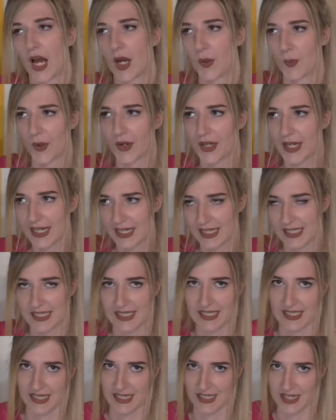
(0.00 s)
I won't get
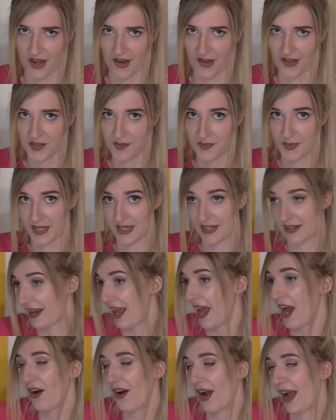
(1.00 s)
into details, but
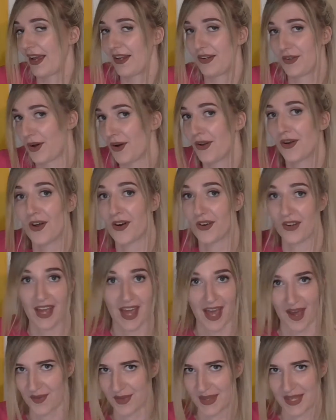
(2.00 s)
now I no longer
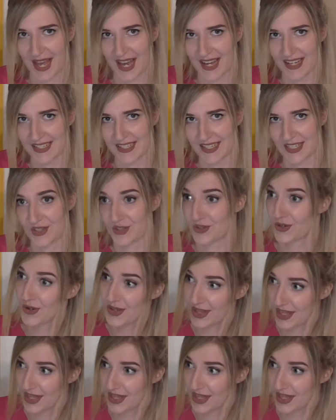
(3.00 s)
have the access to